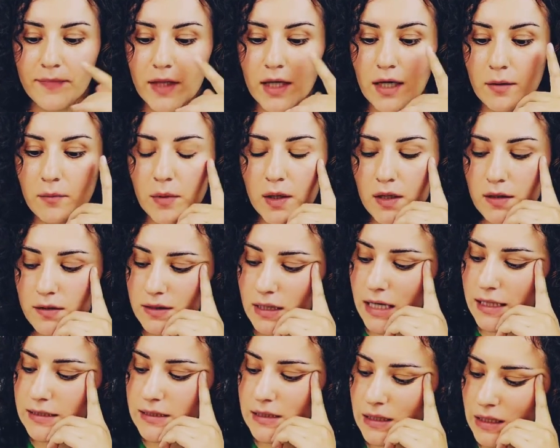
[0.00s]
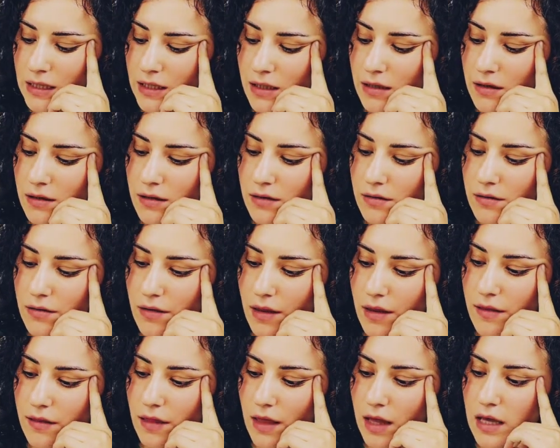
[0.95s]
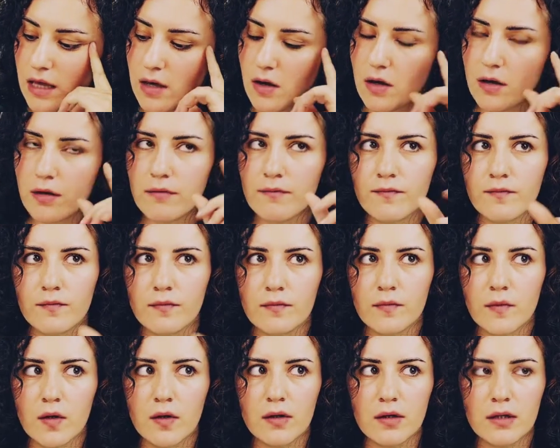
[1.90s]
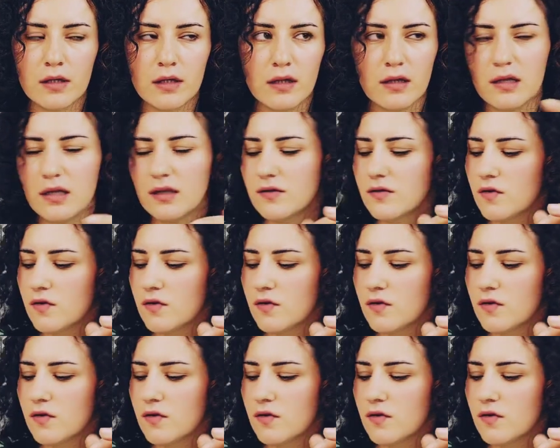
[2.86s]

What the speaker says: Because I see here that they... It's